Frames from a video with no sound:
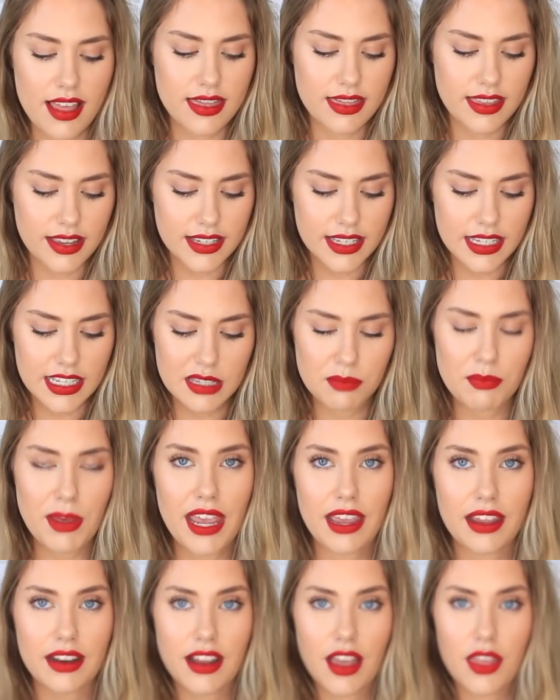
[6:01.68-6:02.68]
and this has
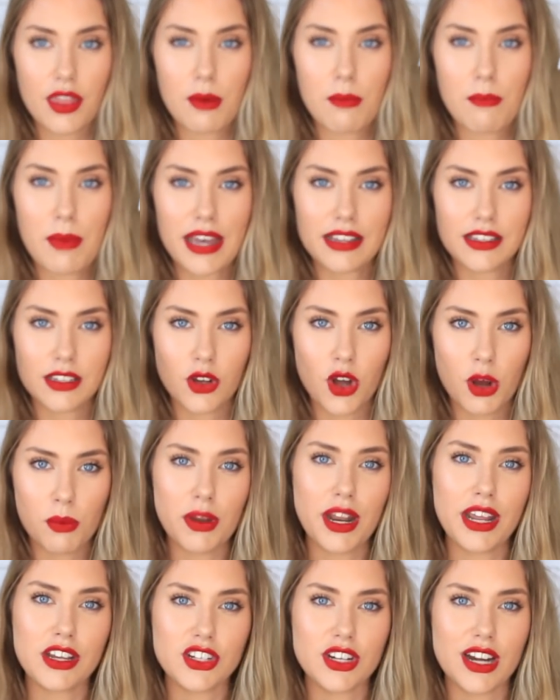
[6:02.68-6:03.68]
been the best
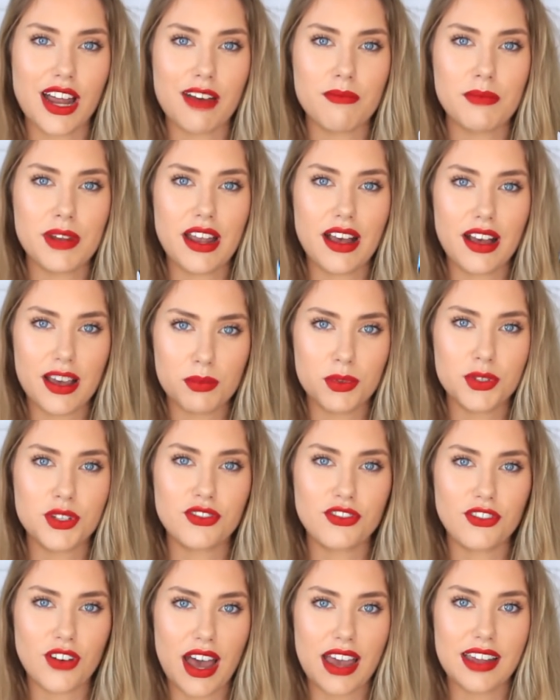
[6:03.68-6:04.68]
combination I've been able
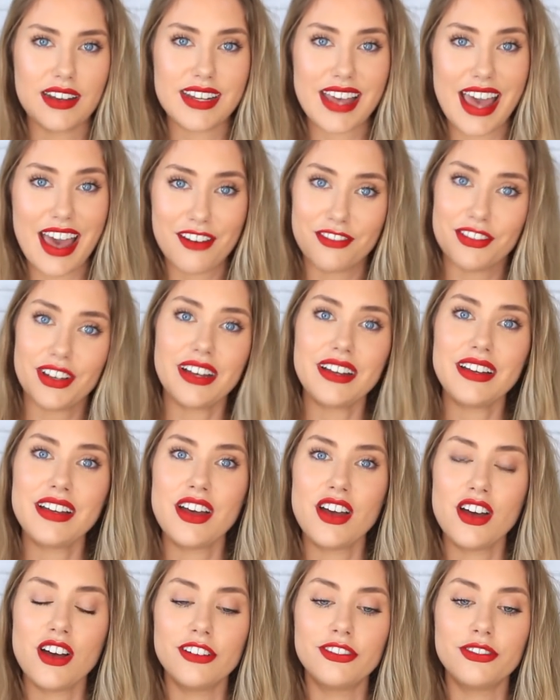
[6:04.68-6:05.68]
to find ever
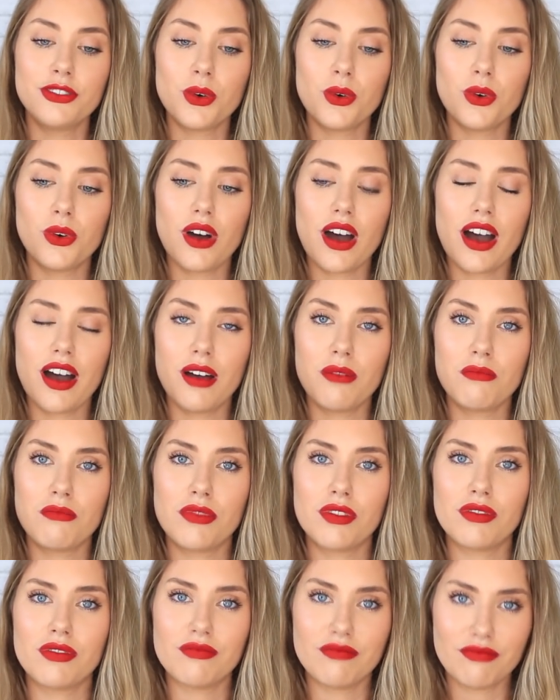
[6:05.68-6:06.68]
for
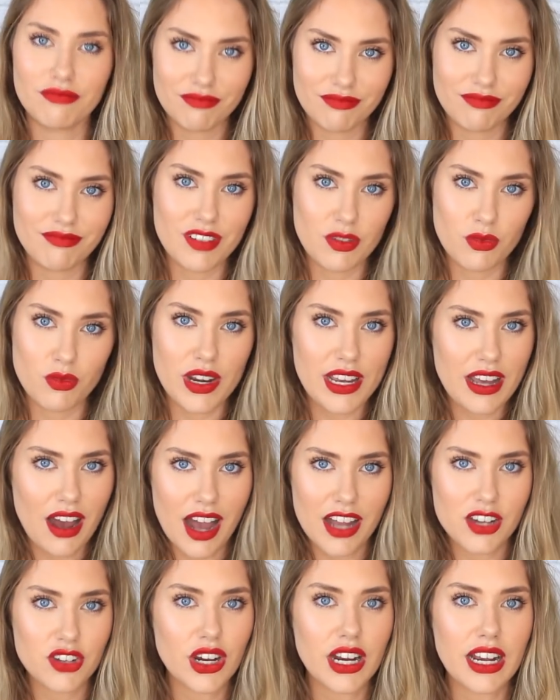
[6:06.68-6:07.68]

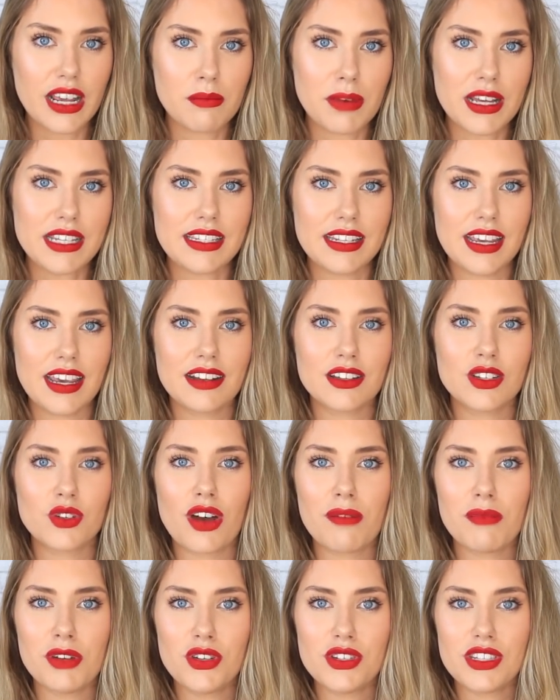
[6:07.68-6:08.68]
rehydrating my skin.
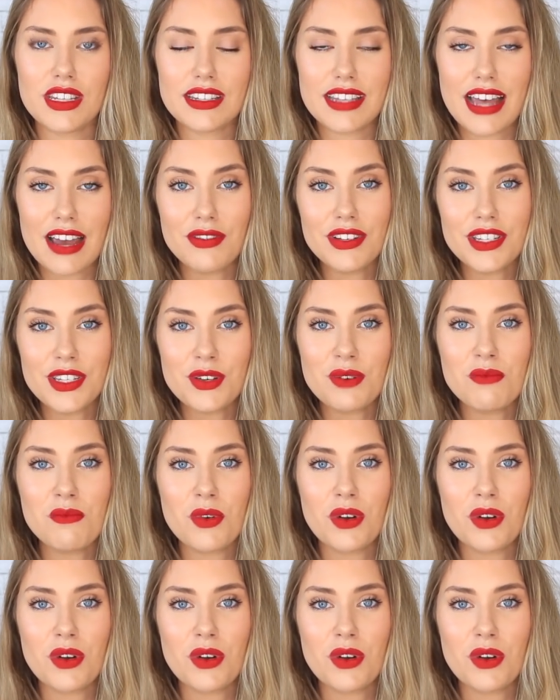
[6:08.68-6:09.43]
So I've been using this every single